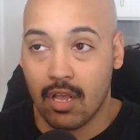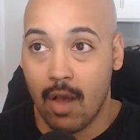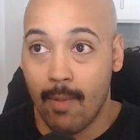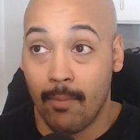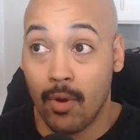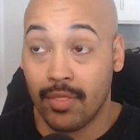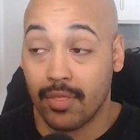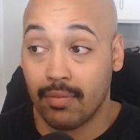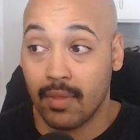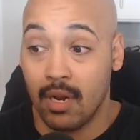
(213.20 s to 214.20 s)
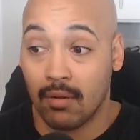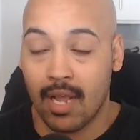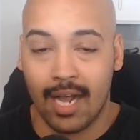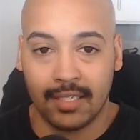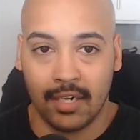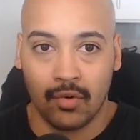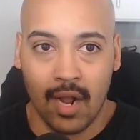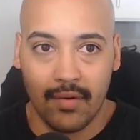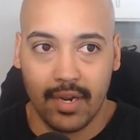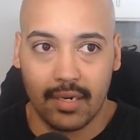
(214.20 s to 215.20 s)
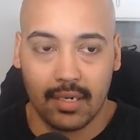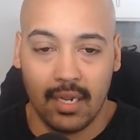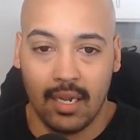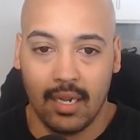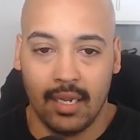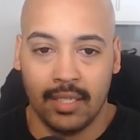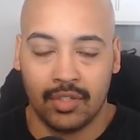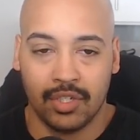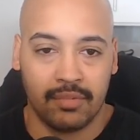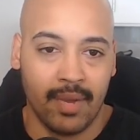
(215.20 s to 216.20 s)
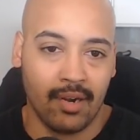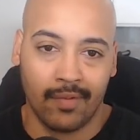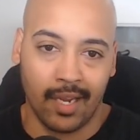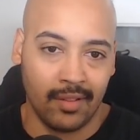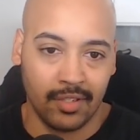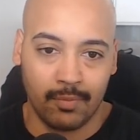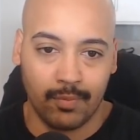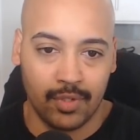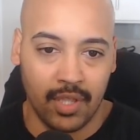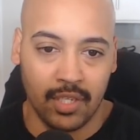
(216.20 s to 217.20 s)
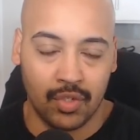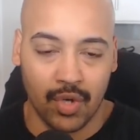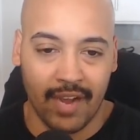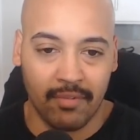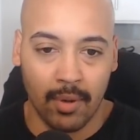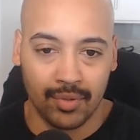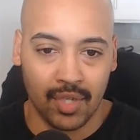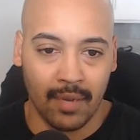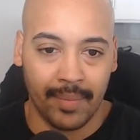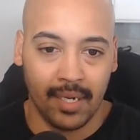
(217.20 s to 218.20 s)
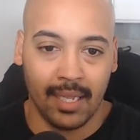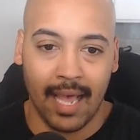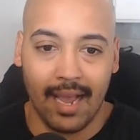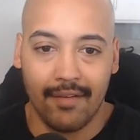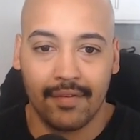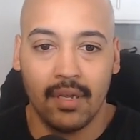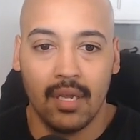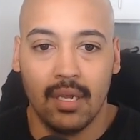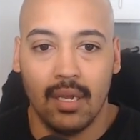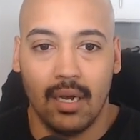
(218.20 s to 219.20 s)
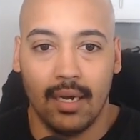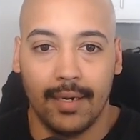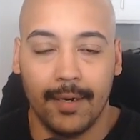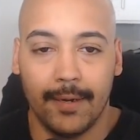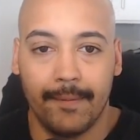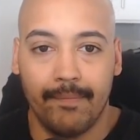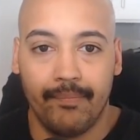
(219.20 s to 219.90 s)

come up with, you know, content around it. It's just a matter of getting these, these draft posts up and live. Uh,